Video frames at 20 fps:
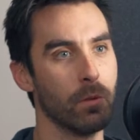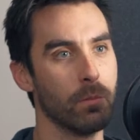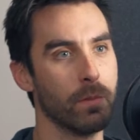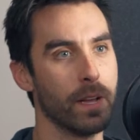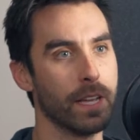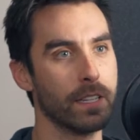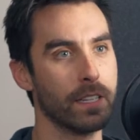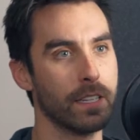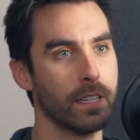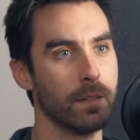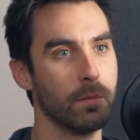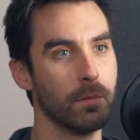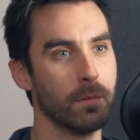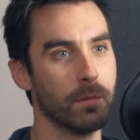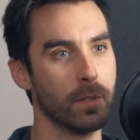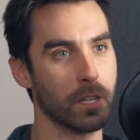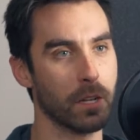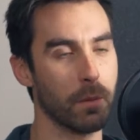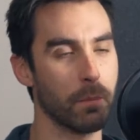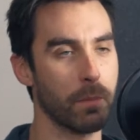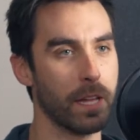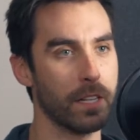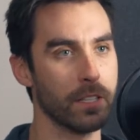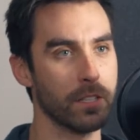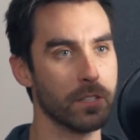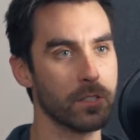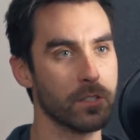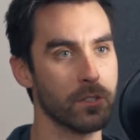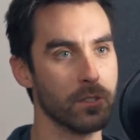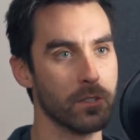make him a
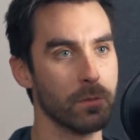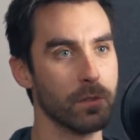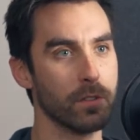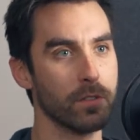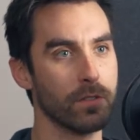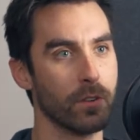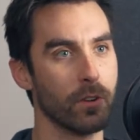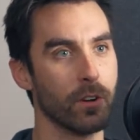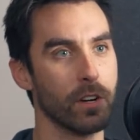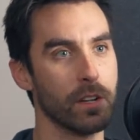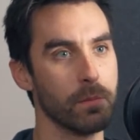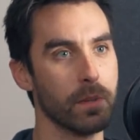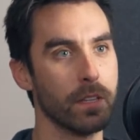companion suitable for him.